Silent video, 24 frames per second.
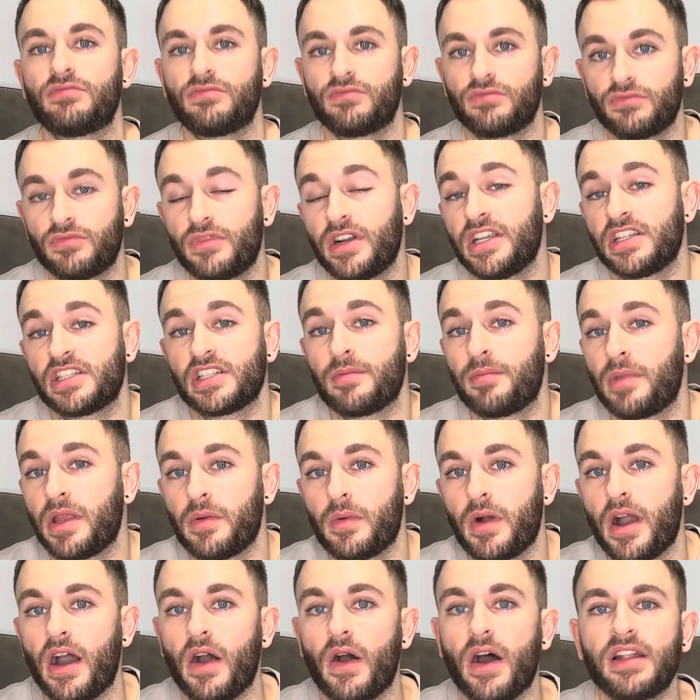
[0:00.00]
reasonably
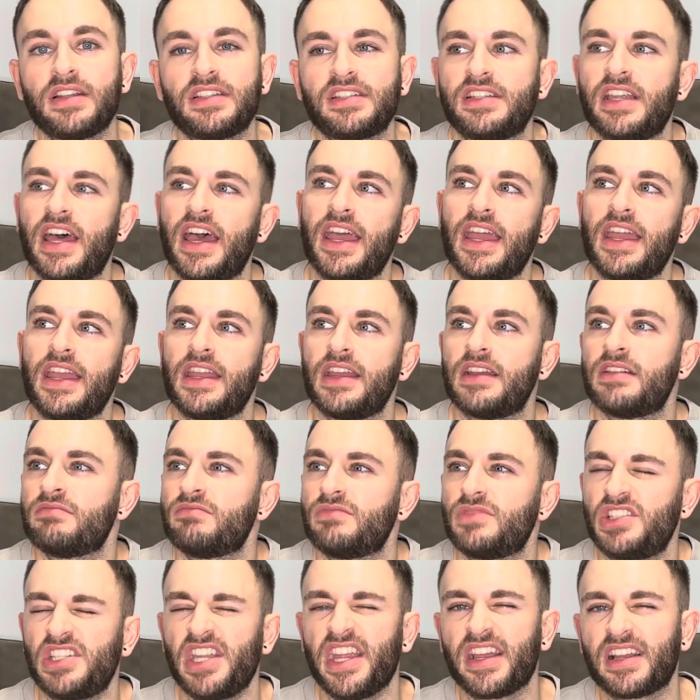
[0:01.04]
well. I'd say
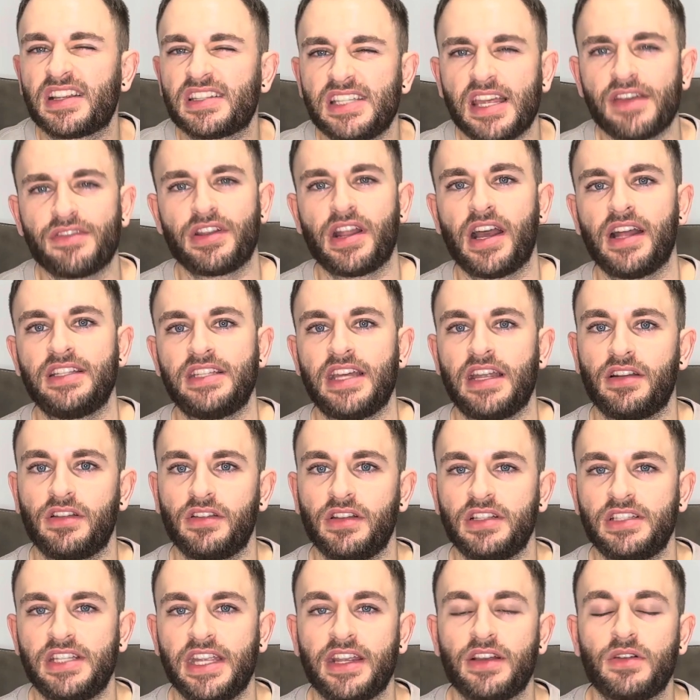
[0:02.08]
6, 7 out of 10 on
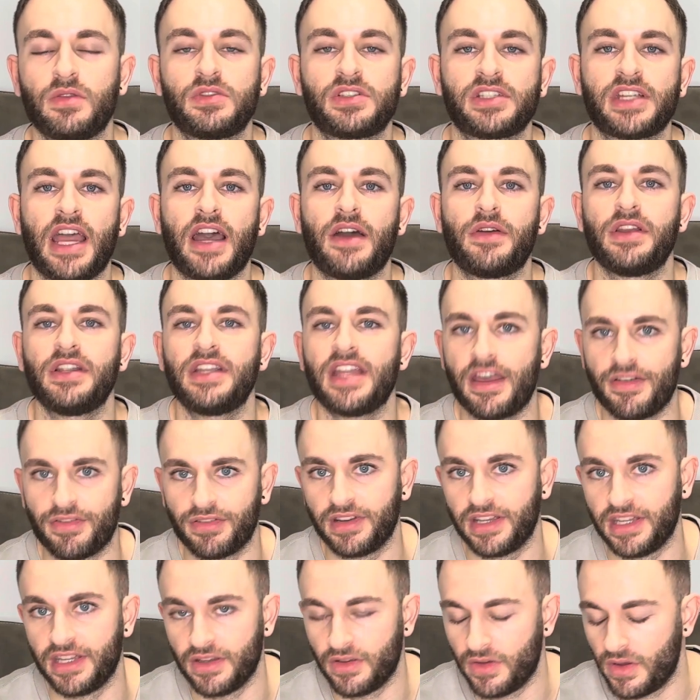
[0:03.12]
the tingle scale. You
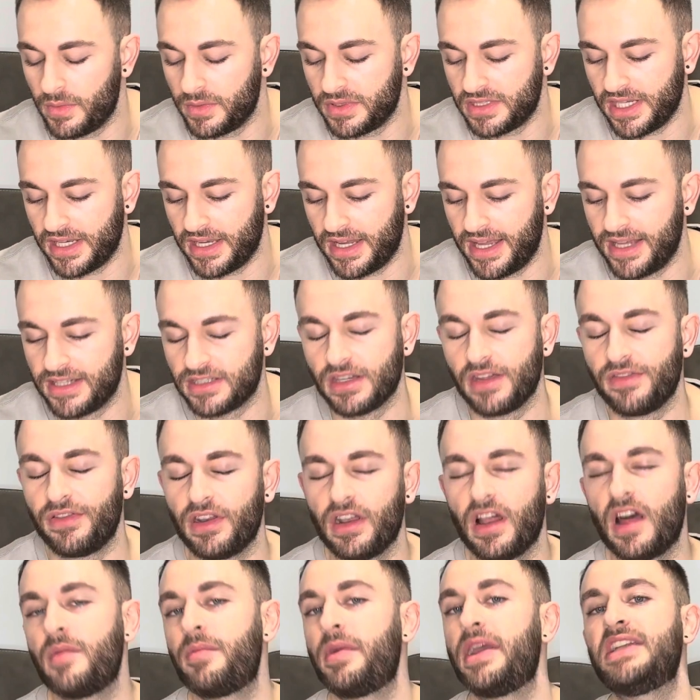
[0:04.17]
definitely knew it was in here. So if you
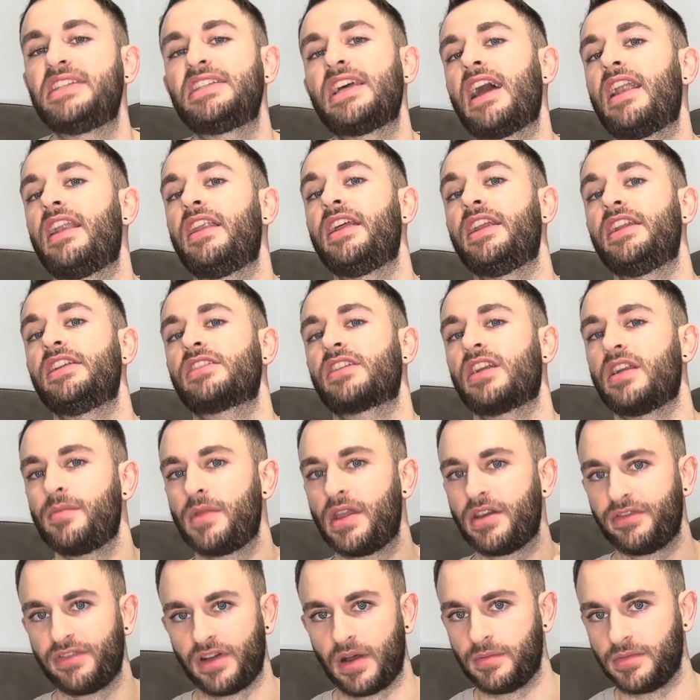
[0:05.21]
like beta-alanine, it's going to be
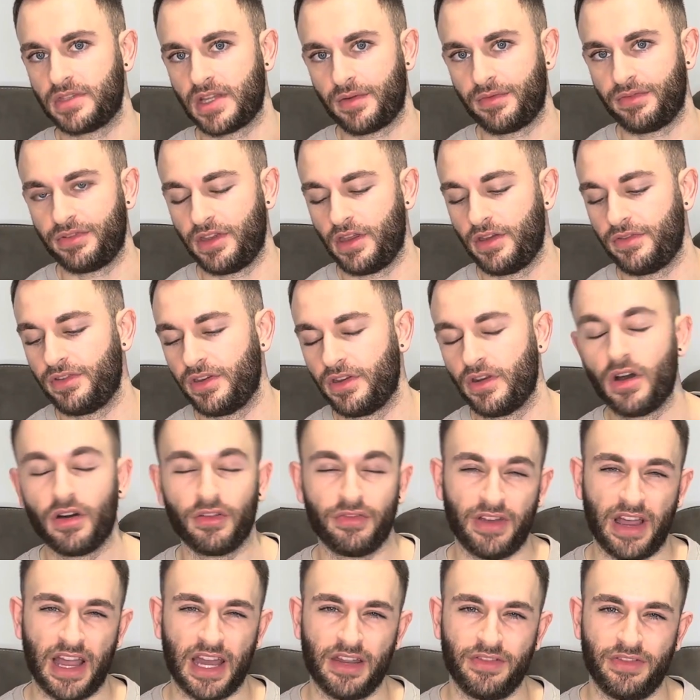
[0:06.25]
a thumbs up for you. If you're not
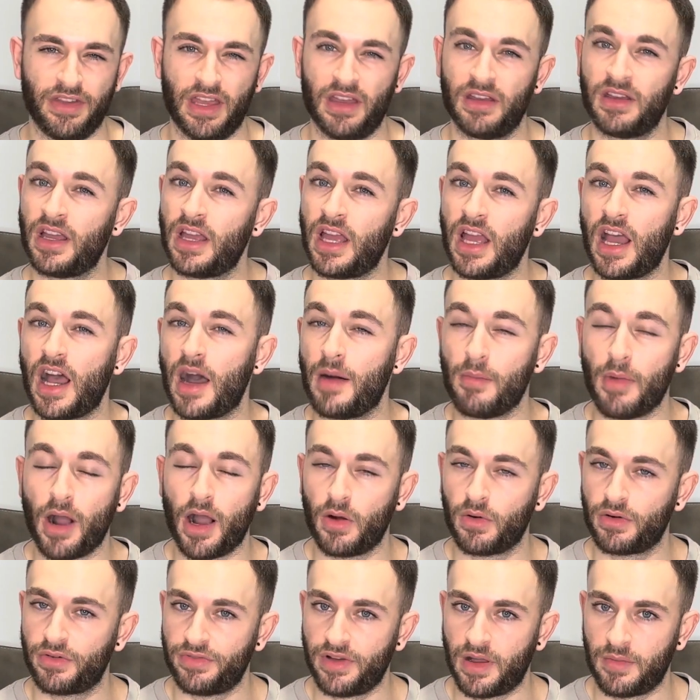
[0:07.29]
a fan of it, a
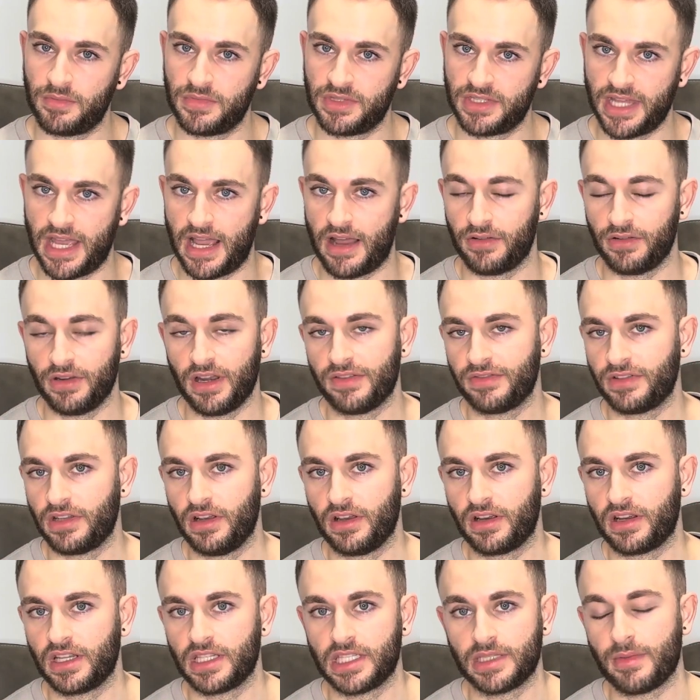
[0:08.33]
mild thumbs down. You have to
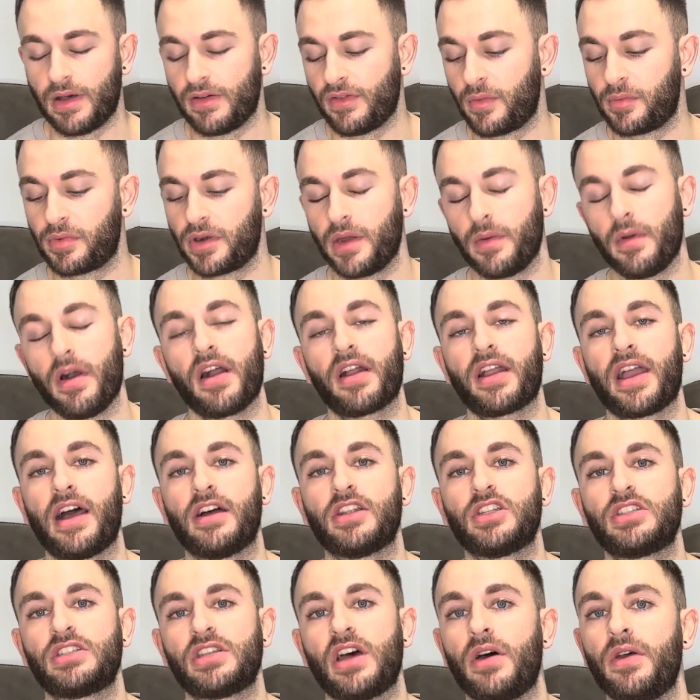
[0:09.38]
look at some other
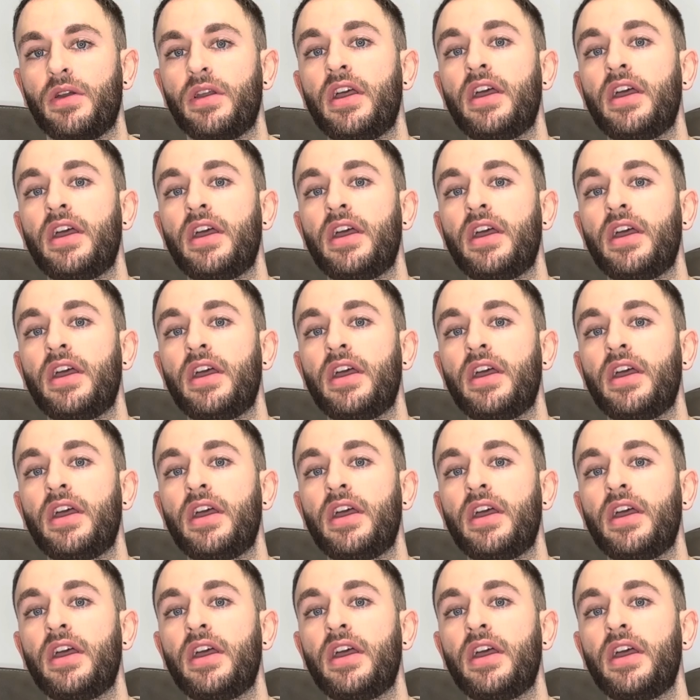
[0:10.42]
pre-workouts. So